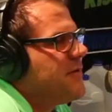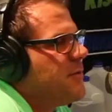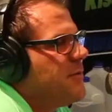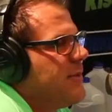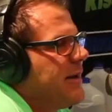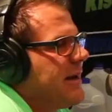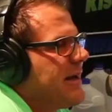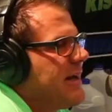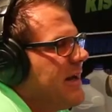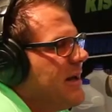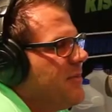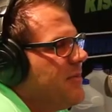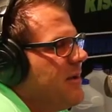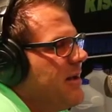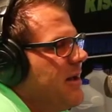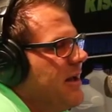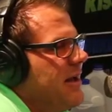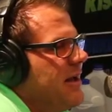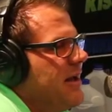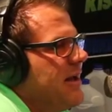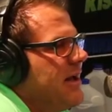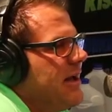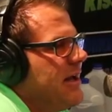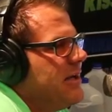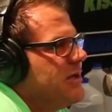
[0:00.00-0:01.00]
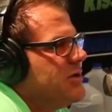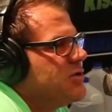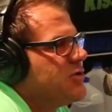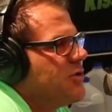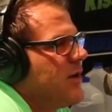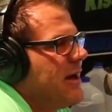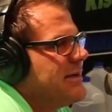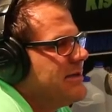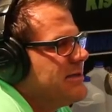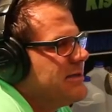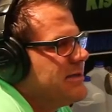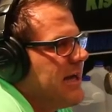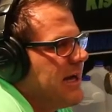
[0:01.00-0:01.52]
for picking up a
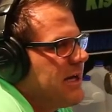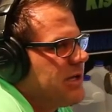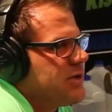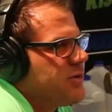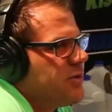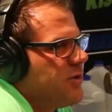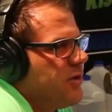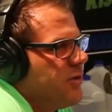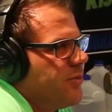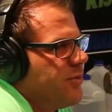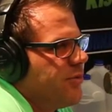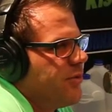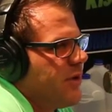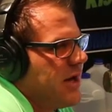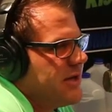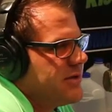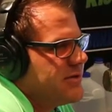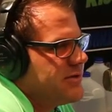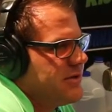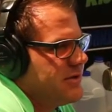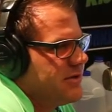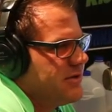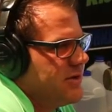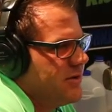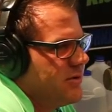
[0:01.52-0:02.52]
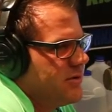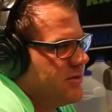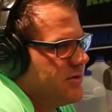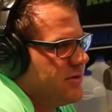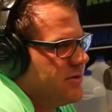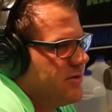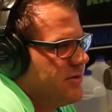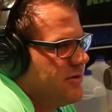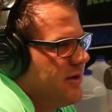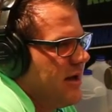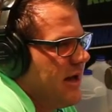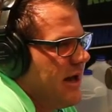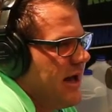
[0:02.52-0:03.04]
transsexual prostitute
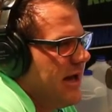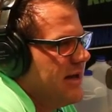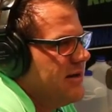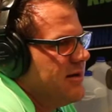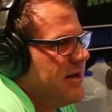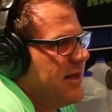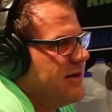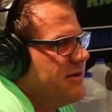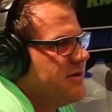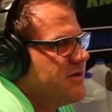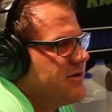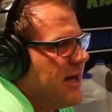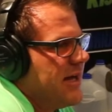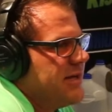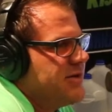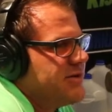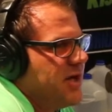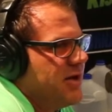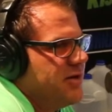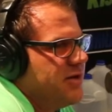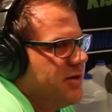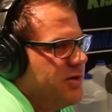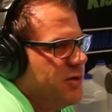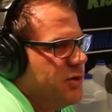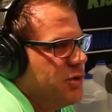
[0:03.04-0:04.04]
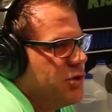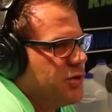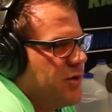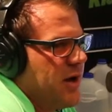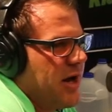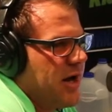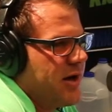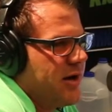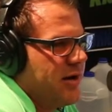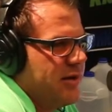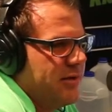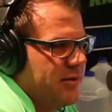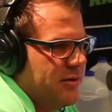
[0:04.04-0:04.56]
and then signs on to do
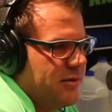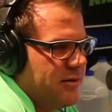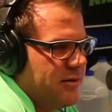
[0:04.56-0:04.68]
Shrek.